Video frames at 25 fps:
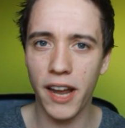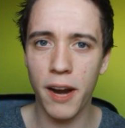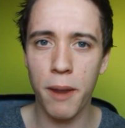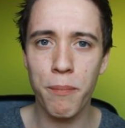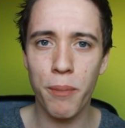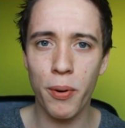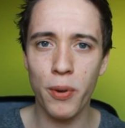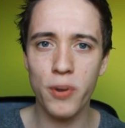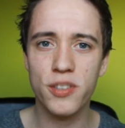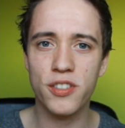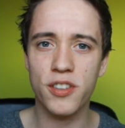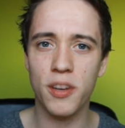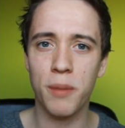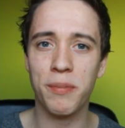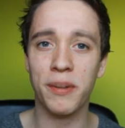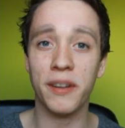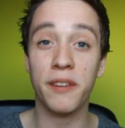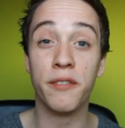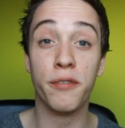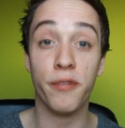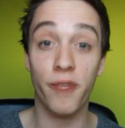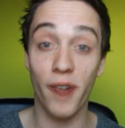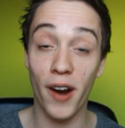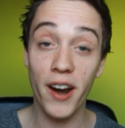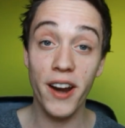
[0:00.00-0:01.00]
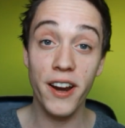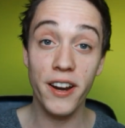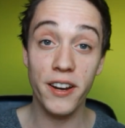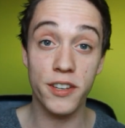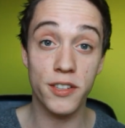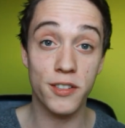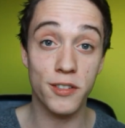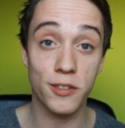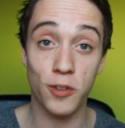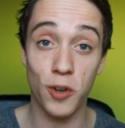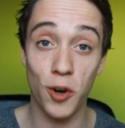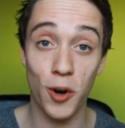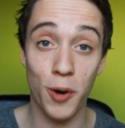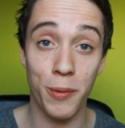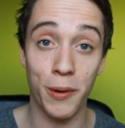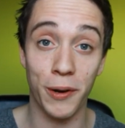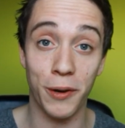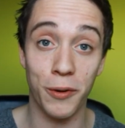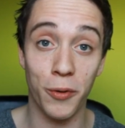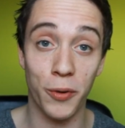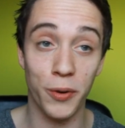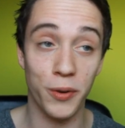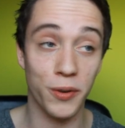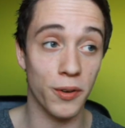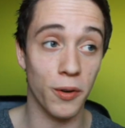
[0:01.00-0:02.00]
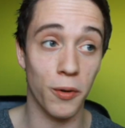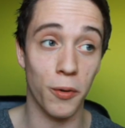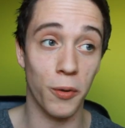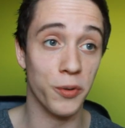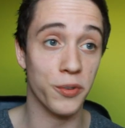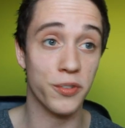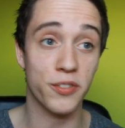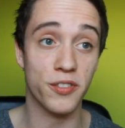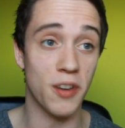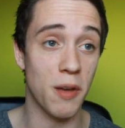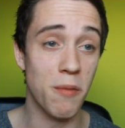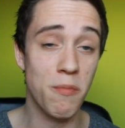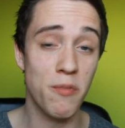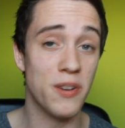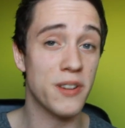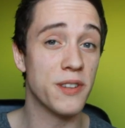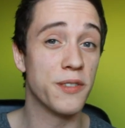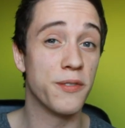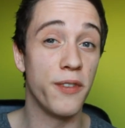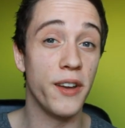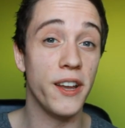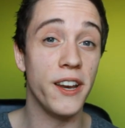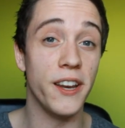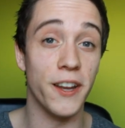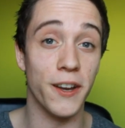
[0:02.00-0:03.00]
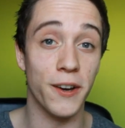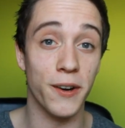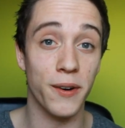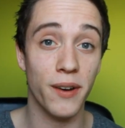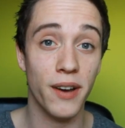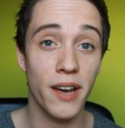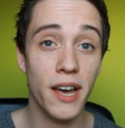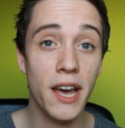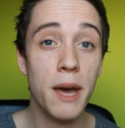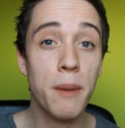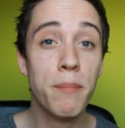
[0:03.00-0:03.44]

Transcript: and I post something very disturbing on someone's video.